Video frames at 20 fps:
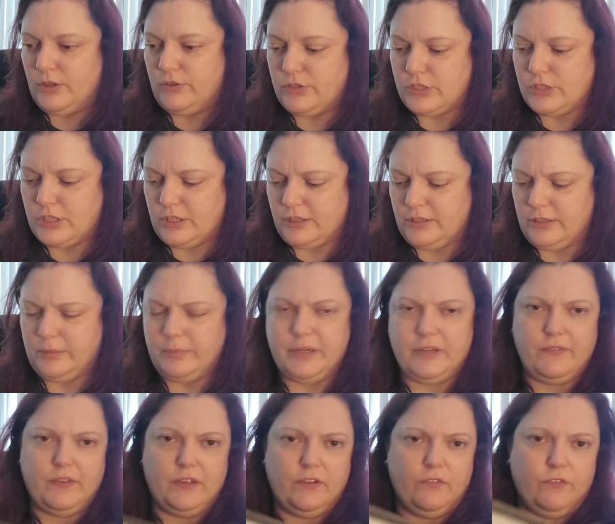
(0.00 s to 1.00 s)
There's a little
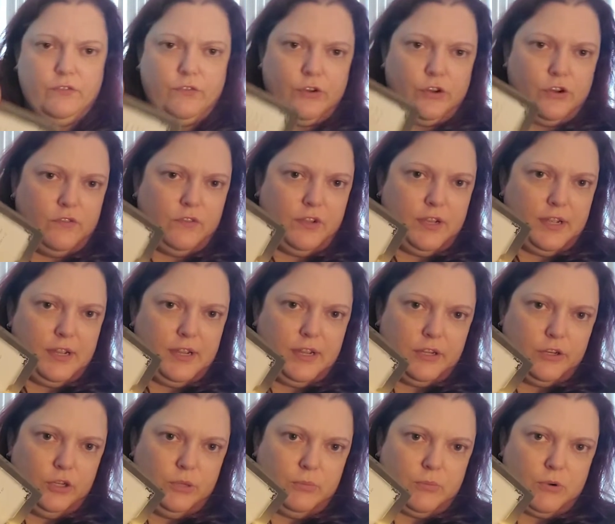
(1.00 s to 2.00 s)
bit of info of
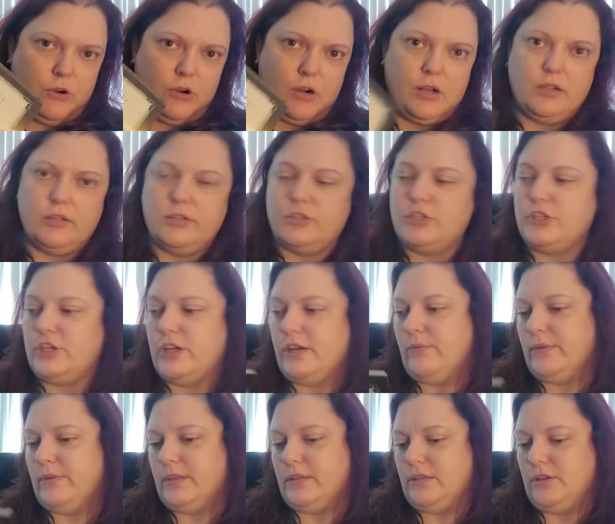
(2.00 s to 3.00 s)
like
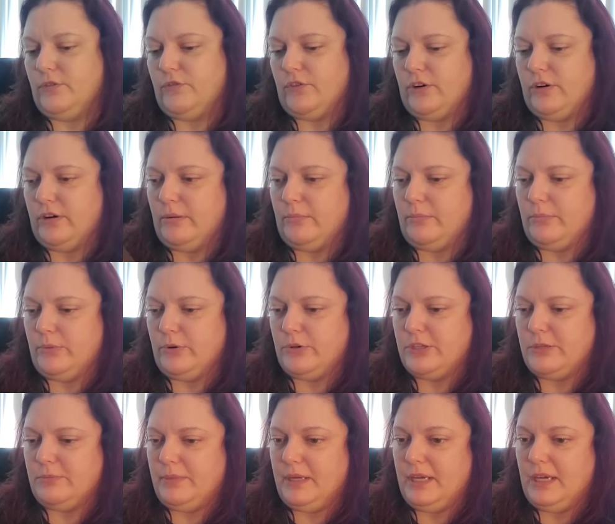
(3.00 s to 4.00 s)
numerology, what the different
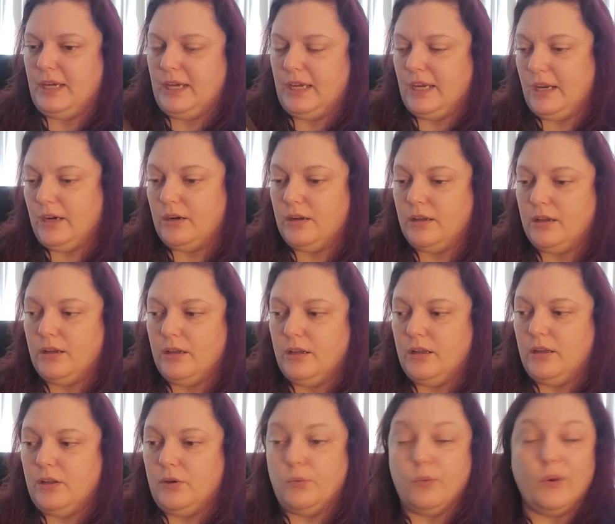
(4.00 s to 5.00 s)
numbers mean,
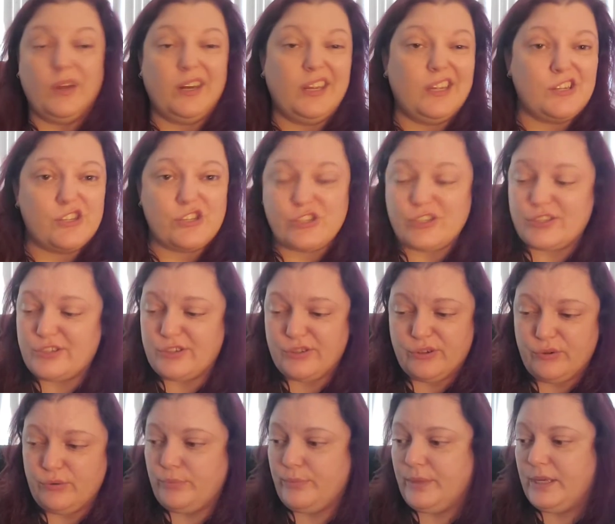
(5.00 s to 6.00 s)
what each
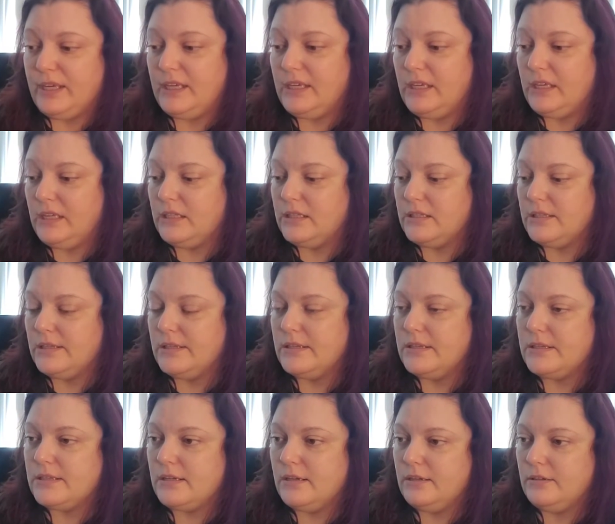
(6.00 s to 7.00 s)
suit
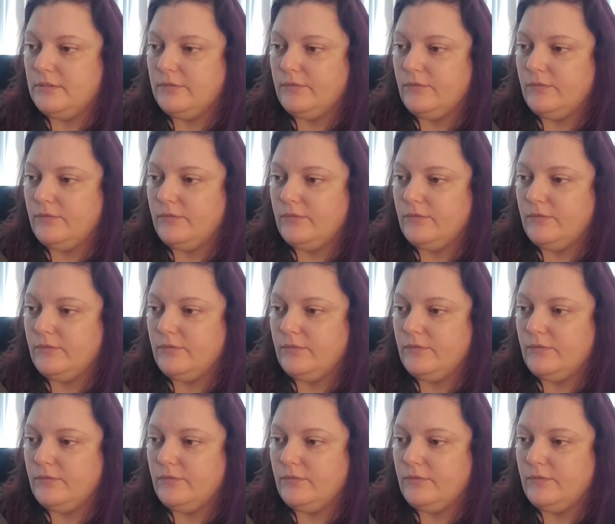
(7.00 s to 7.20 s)
means.